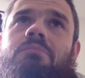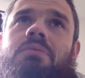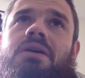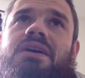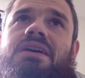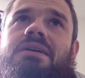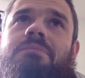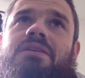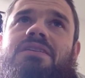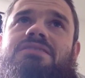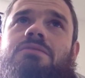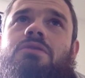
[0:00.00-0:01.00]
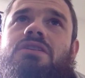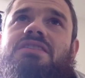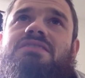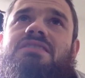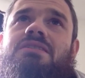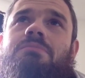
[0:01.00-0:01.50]
But because I
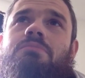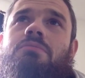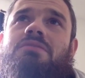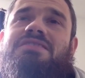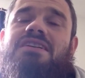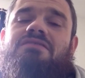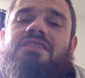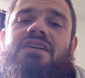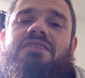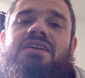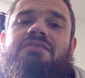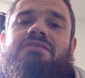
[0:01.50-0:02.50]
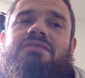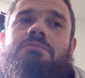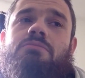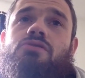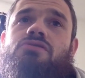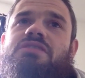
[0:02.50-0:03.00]
wanted to put myself out there and the
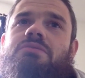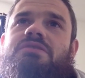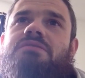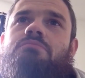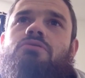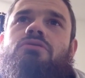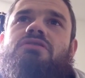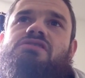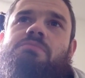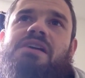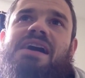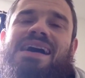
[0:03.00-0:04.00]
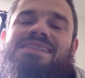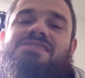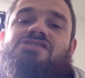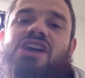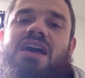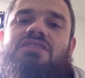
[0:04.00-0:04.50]
music was important to me, I had to
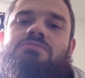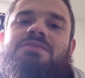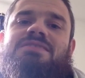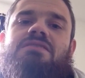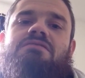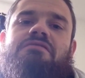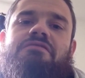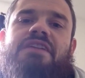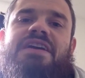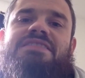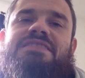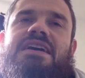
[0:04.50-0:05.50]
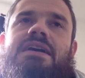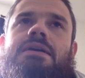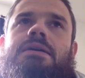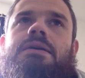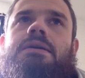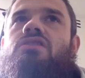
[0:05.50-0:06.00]
challenge myself and face that.
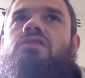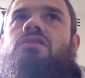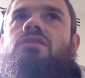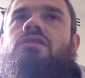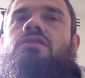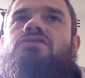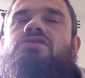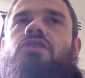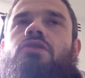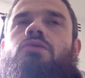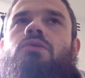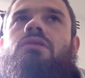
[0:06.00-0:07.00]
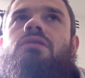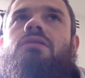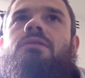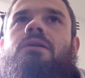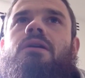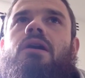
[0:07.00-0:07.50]
So,
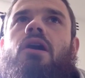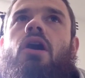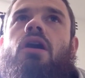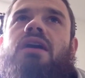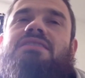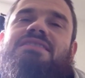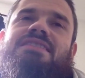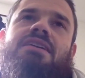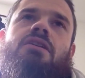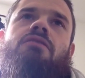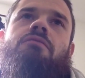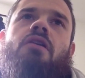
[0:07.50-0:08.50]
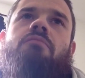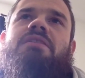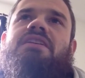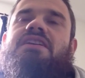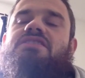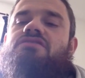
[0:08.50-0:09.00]
as I said, I've
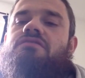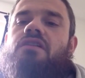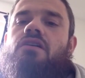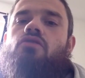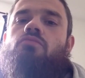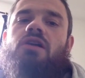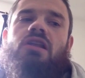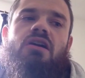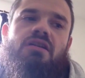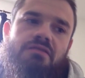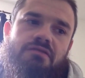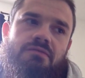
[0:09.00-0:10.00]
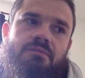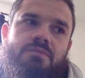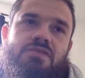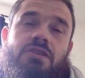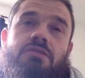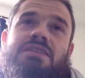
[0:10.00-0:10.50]
been an introvert all my life.
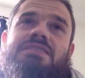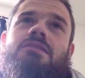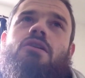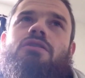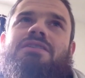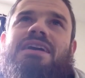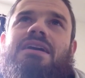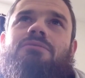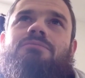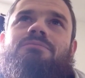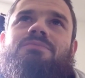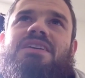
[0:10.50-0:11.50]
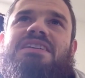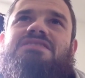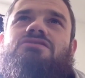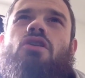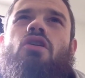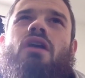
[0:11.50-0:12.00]
So this lockdown is
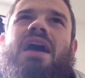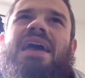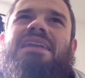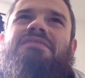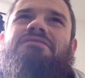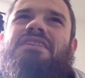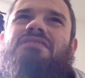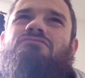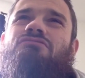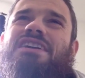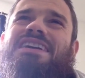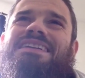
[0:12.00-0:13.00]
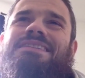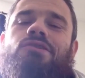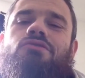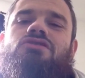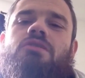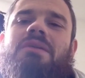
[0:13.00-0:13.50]
not anything really
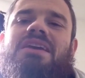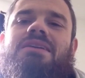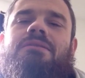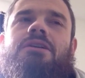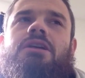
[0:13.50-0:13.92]
new to me.